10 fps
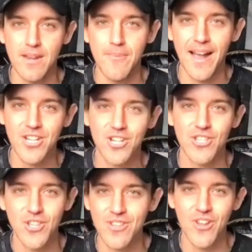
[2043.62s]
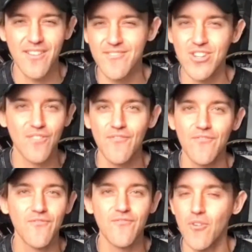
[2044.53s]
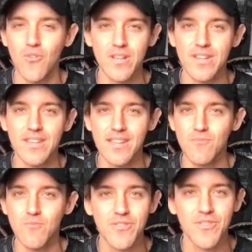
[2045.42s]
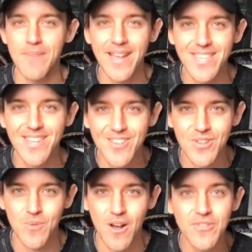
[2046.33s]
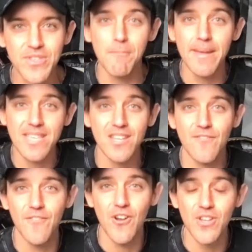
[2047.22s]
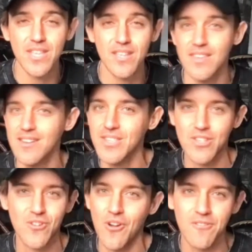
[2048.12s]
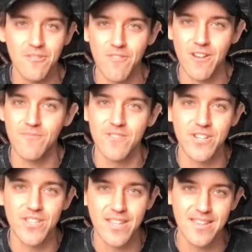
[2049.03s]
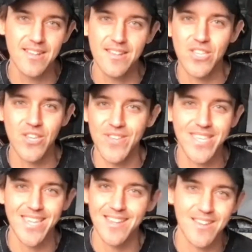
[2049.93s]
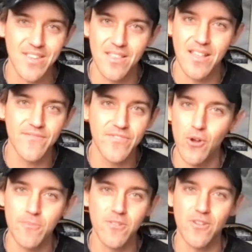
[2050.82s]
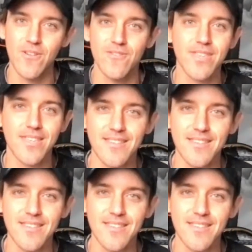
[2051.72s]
a passion. So it's kind of just fallen in with the message as well. It's a message first, and then it's a clothing brand, which is so sick because I love dope clothes.